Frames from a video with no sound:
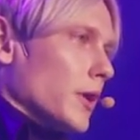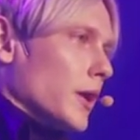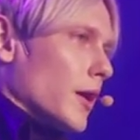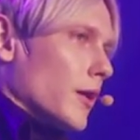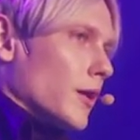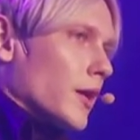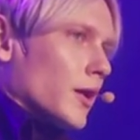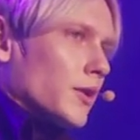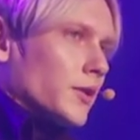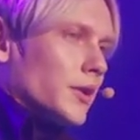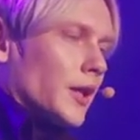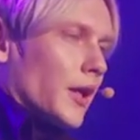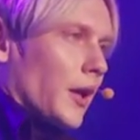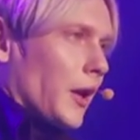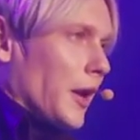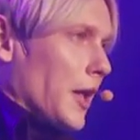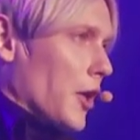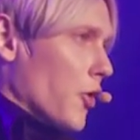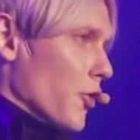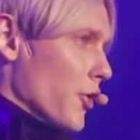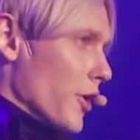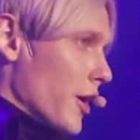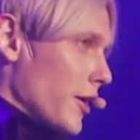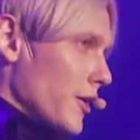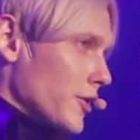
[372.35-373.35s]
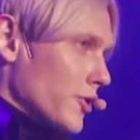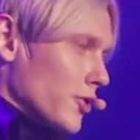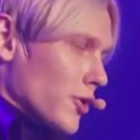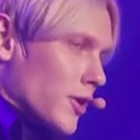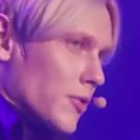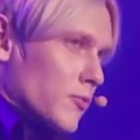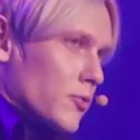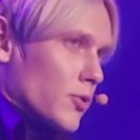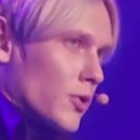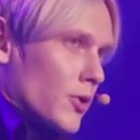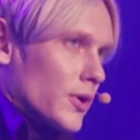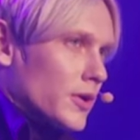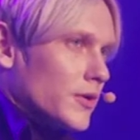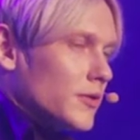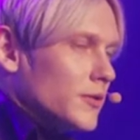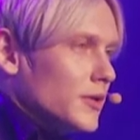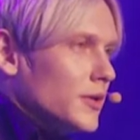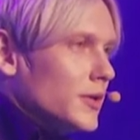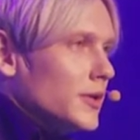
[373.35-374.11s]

I got the Leonardo Award